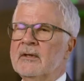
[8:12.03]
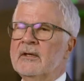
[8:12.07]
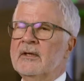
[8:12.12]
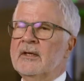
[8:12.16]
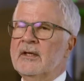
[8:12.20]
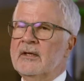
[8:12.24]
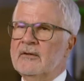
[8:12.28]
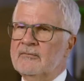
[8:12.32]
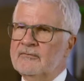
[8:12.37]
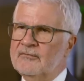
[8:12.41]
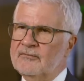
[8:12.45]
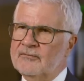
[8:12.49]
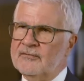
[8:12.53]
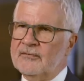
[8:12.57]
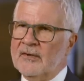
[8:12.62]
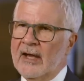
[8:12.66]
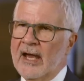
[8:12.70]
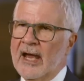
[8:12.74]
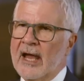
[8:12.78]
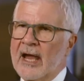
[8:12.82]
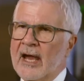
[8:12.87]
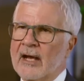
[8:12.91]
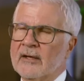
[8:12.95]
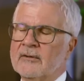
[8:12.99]
In
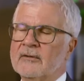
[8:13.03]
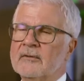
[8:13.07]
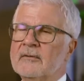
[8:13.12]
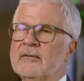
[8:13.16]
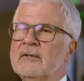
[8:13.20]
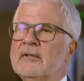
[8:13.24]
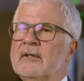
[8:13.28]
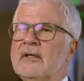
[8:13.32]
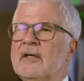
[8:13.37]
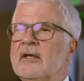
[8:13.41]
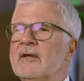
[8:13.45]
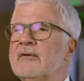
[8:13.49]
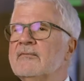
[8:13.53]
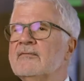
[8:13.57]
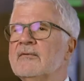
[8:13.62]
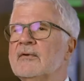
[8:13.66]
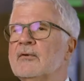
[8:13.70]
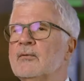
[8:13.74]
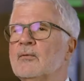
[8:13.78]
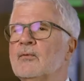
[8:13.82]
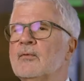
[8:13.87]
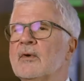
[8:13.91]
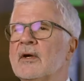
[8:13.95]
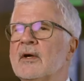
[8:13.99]
fact,
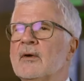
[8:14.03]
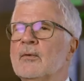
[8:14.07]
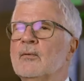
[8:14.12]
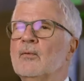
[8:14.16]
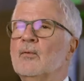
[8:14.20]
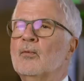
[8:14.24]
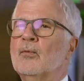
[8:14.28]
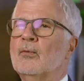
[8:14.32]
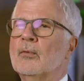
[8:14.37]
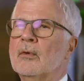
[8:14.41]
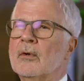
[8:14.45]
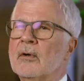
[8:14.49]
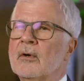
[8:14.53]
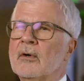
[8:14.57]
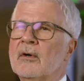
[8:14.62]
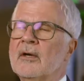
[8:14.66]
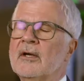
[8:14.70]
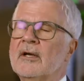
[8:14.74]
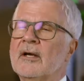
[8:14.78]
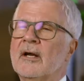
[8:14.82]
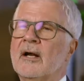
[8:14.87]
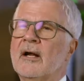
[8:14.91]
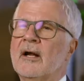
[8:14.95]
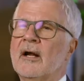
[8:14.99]
even when we're
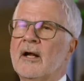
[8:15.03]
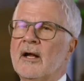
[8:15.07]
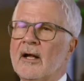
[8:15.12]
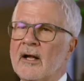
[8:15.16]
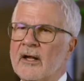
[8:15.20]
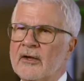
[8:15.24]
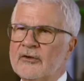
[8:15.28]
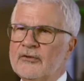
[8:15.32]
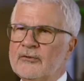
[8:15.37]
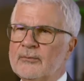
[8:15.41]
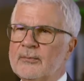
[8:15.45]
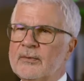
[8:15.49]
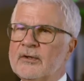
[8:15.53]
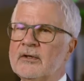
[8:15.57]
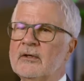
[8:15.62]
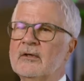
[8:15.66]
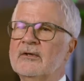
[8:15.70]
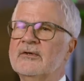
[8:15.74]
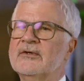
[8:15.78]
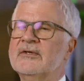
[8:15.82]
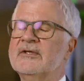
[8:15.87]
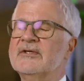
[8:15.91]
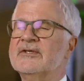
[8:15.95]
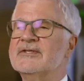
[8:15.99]
in a
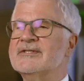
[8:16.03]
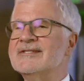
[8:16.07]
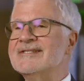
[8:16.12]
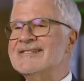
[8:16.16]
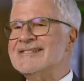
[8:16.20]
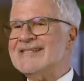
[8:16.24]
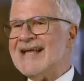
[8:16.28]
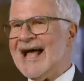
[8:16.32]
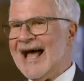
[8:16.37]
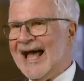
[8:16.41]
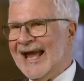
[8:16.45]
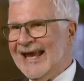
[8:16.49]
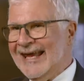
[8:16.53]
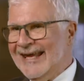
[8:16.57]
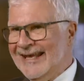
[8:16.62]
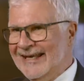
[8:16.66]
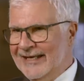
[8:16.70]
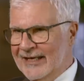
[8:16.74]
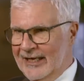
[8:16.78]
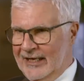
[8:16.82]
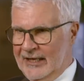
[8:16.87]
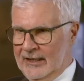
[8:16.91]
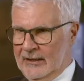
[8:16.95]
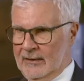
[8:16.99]
hospital
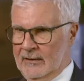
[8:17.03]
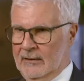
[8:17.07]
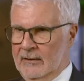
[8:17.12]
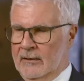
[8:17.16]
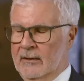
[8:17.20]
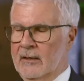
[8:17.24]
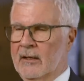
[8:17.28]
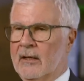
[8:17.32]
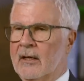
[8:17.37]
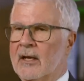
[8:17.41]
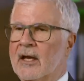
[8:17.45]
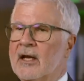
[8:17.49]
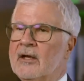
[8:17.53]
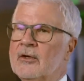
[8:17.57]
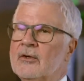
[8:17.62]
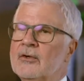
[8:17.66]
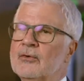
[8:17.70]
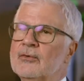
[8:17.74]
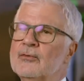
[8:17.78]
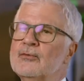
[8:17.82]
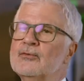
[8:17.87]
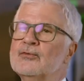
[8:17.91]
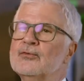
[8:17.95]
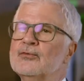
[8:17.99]
designing and
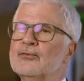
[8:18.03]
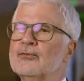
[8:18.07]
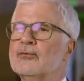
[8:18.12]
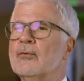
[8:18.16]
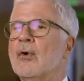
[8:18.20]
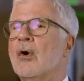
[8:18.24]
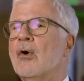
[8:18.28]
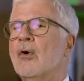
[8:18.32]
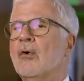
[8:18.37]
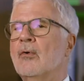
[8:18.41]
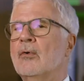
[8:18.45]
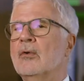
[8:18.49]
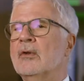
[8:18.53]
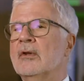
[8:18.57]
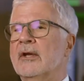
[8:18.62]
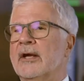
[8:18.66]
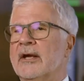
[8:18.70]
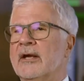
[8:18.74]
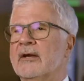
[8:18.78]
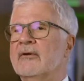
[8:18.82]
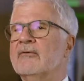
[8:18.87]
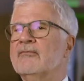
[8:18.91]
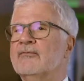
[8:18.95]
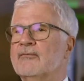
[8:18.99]

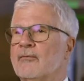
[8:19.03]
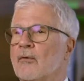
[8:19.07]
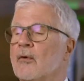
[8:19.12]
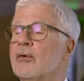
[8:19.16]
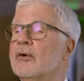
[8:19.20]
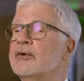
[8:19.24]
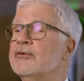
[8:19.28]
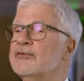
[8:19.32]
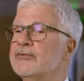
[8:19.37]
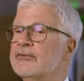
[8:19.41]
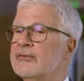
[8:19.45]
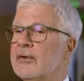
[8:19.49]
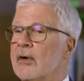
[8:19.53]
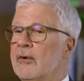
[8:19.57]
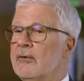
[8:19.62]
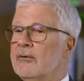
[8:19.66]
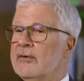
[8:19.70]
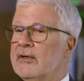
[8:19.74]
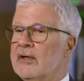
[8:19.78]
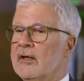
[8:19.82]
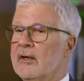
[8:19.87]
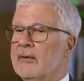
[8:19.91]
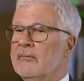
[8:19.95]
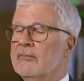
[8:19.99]
controlling for
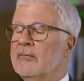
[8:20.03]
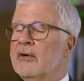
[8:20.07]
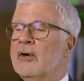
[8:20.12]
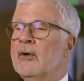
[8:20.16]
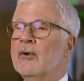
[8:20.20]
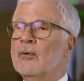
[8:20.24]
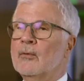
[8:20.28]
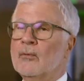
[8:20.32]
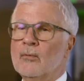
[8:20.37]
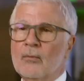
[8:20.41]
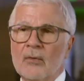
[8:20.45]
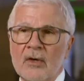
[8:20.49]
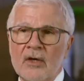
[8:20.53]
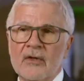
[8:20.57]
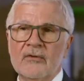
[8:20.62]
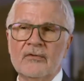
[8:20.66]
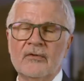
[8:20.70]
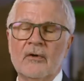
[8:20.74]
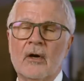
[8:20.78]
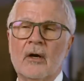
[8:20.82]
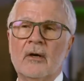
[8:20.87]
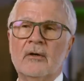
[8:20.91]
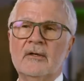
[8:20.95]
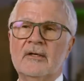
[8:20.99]
sodium
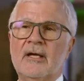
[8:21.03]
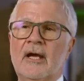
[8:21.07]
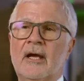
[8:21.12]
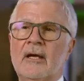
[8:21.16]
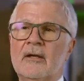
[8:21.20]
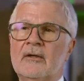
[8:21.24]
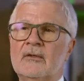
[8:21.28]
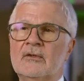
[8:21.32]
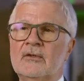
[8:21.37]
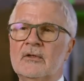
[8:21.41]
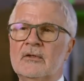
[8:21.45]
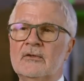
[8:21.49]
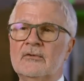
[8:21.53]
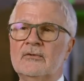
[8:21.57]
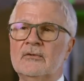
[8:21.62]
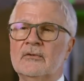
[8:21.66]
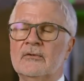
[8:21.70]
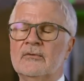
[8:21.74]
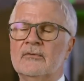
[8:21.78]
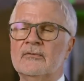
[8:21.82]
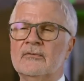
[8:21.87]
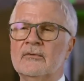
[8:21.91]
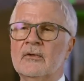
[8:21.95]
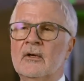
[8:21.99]
with our
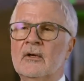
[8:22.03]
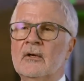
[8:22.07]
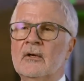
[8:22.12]
dietitians